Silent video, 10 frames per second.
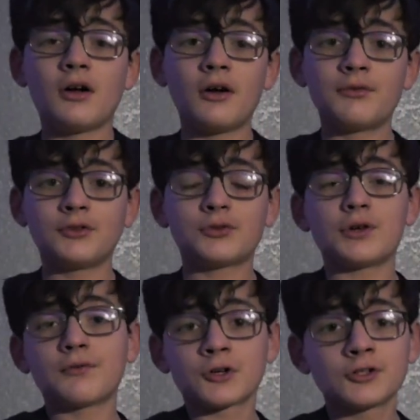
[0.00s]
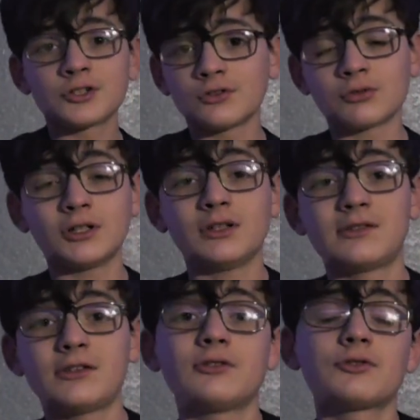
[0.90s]
of the 21st and 20th
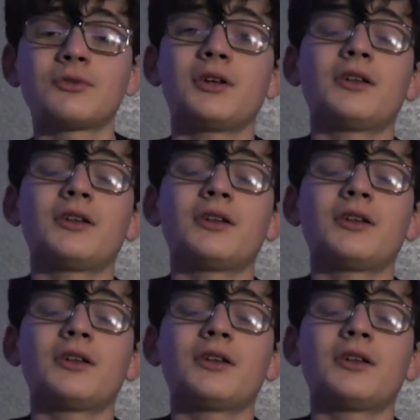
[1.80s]
century.